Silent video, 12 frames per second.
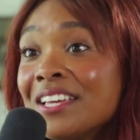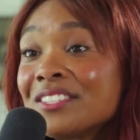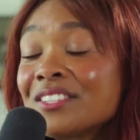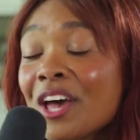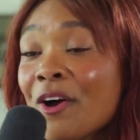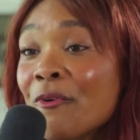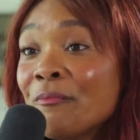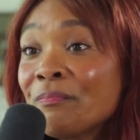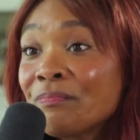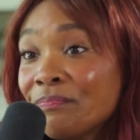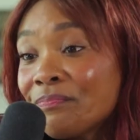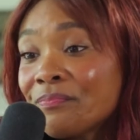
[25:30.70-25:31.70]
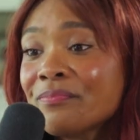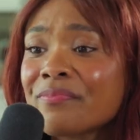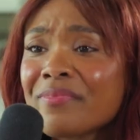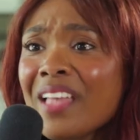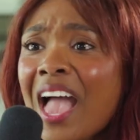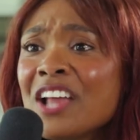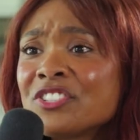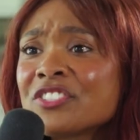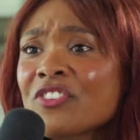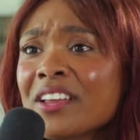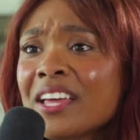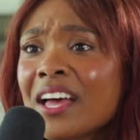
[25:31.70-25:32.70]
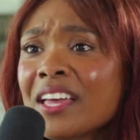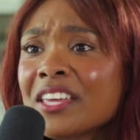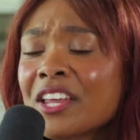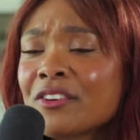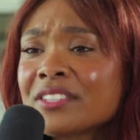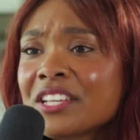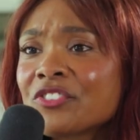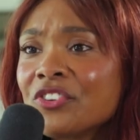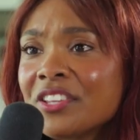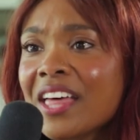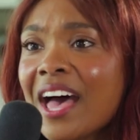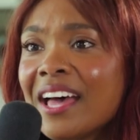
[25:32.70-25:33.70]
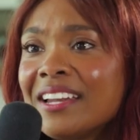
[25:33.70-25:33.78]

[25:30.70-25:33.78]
So I just try to, stay true to that.